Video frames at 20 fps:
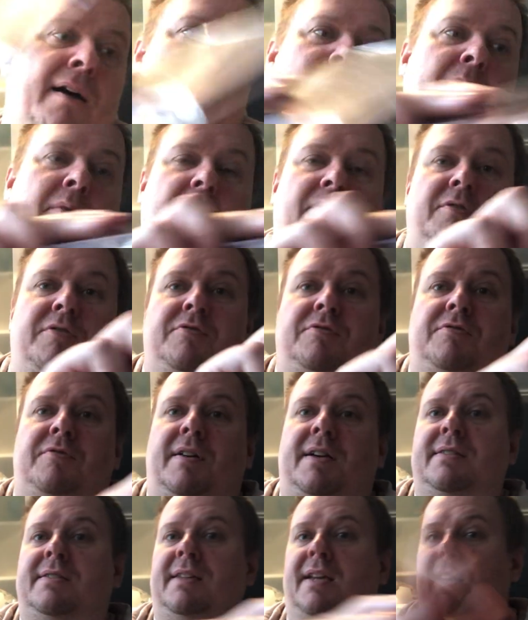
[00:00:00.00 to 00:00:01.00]
bonus
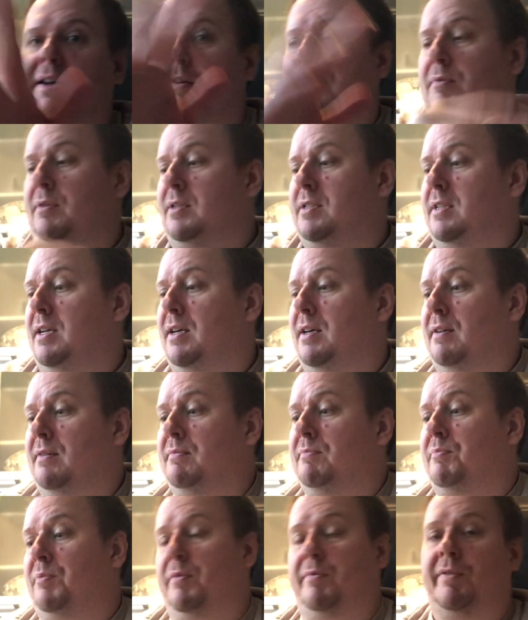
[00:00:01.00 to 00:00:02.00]
tracks there, which are
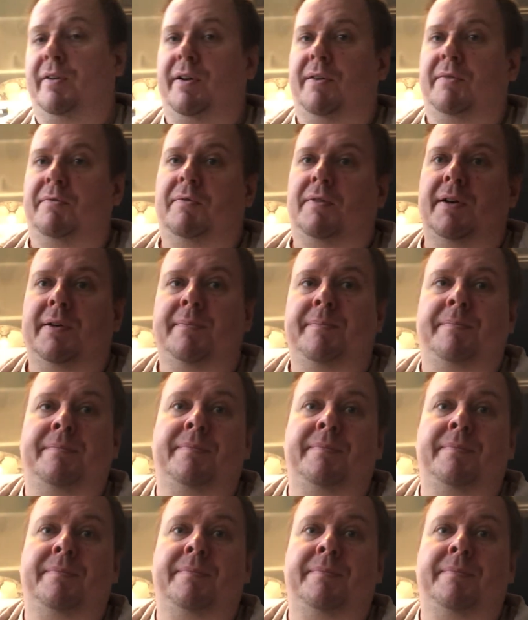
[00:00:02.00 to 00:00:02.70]
perfectly fine.